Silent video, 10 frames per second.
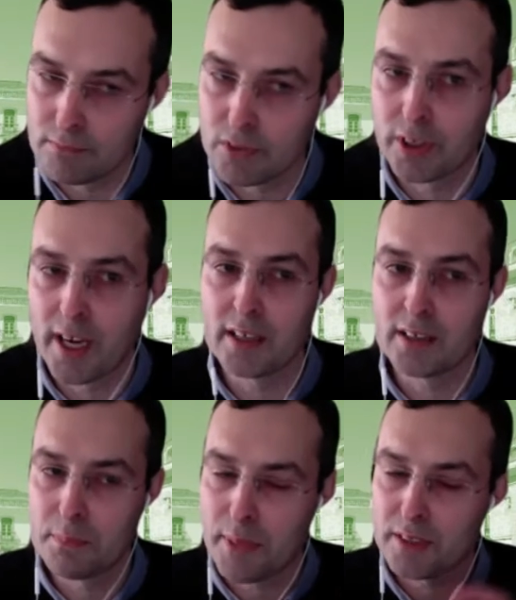okay,
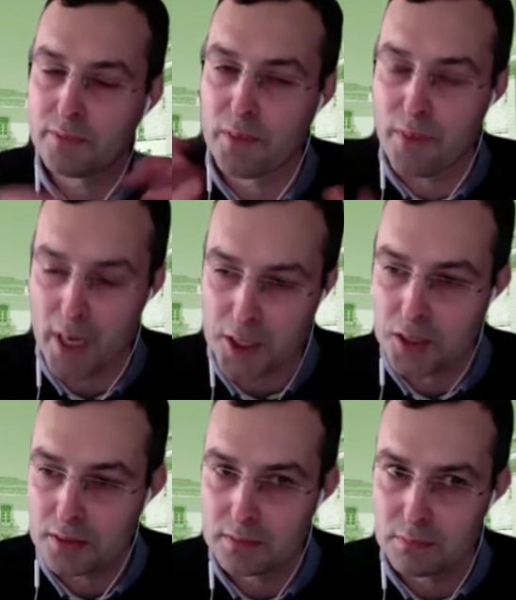the part of the
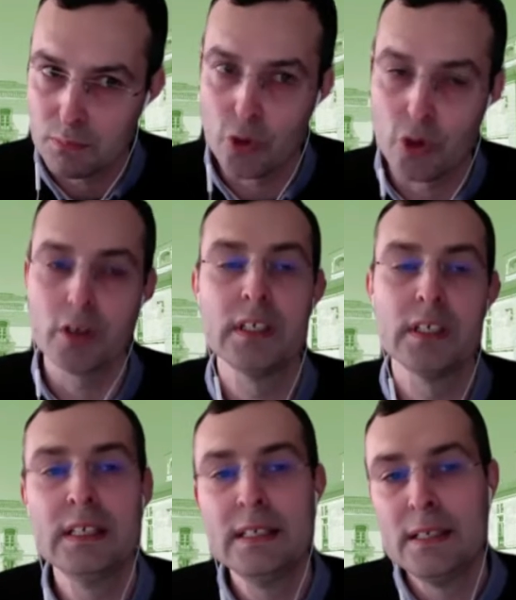function more,
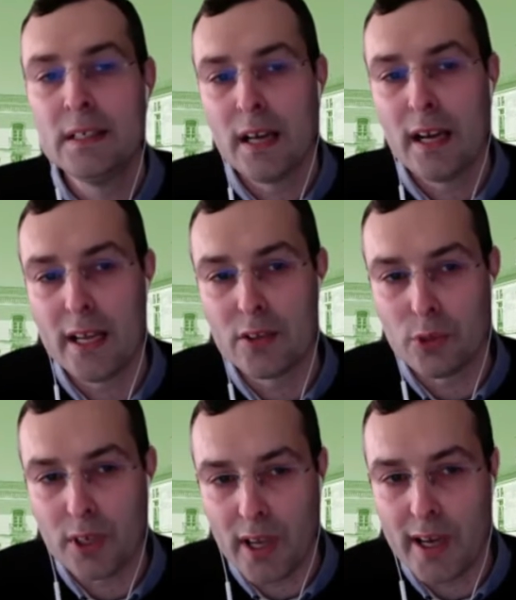and
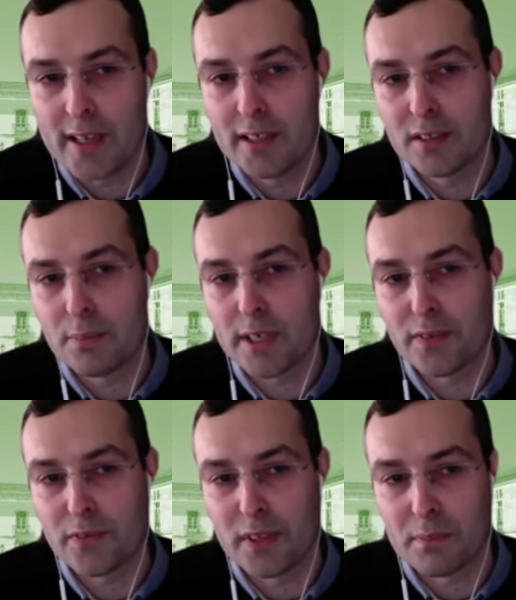rely in the part
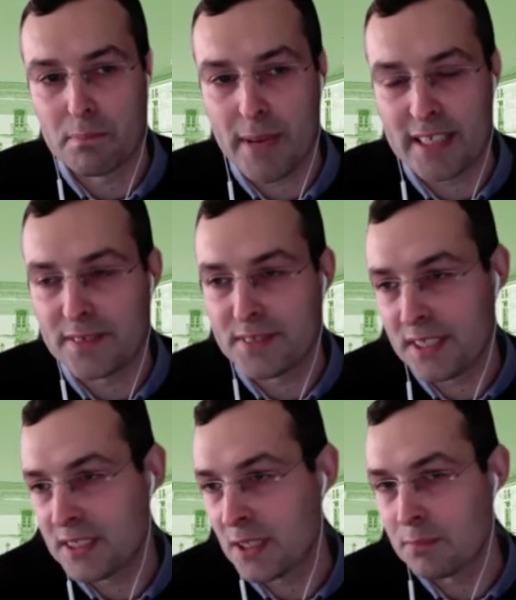of the passive
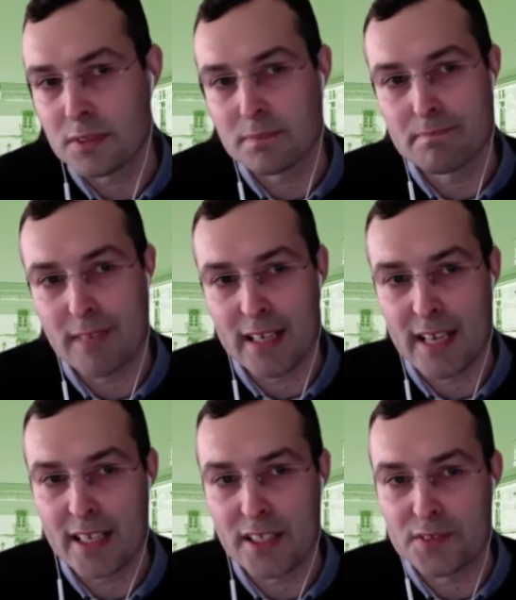systems, and
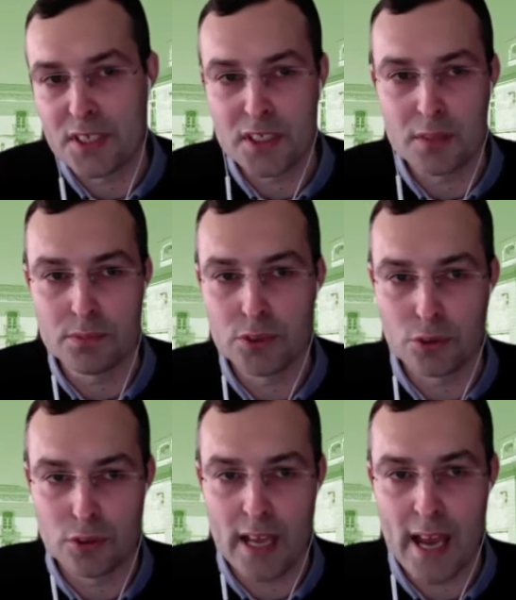active systems
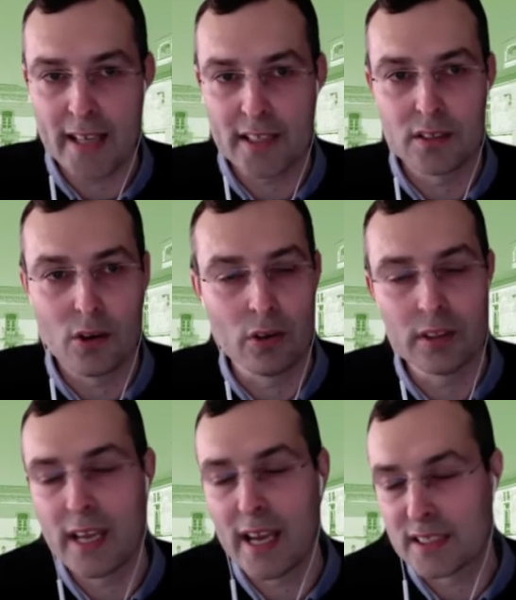should act
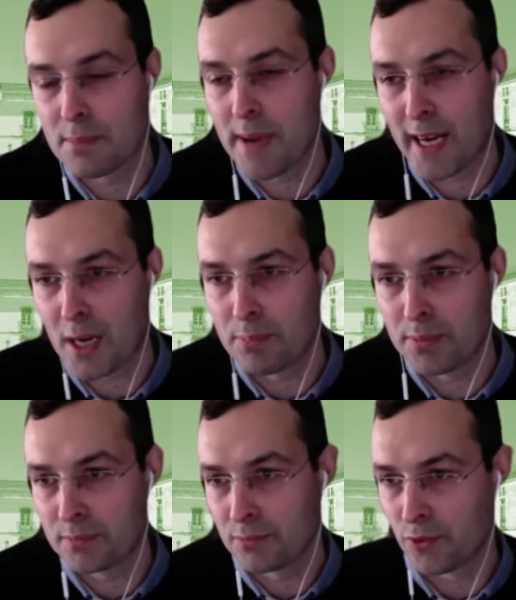only as a backup
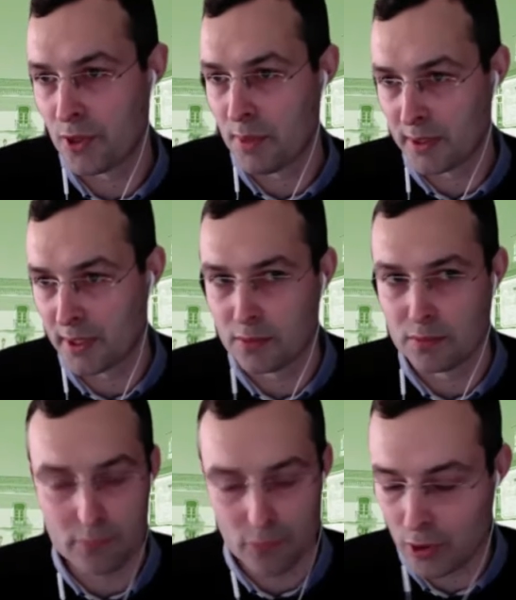to the building,
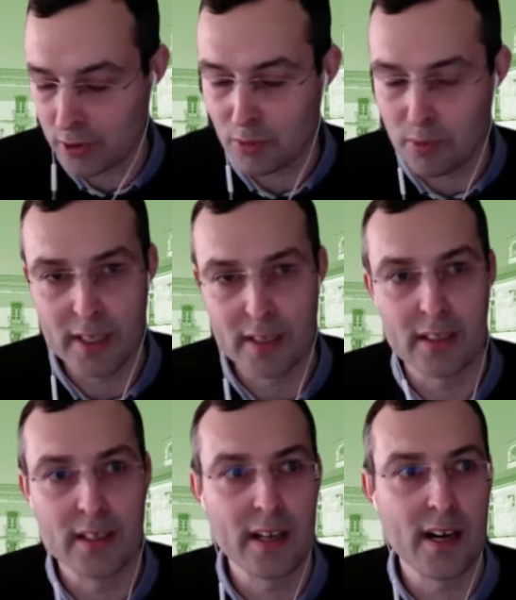only when
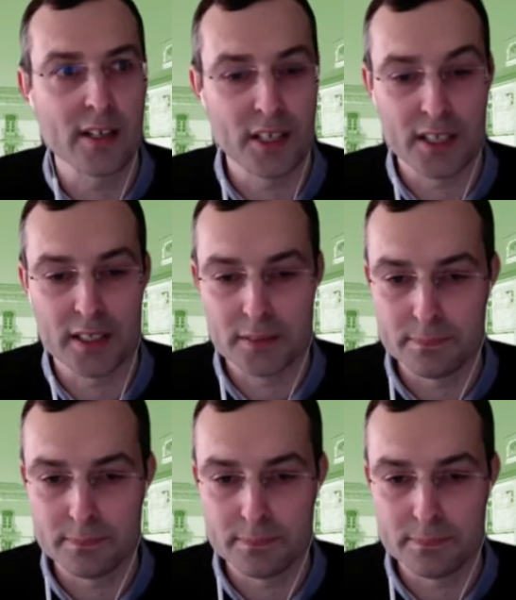they are needed.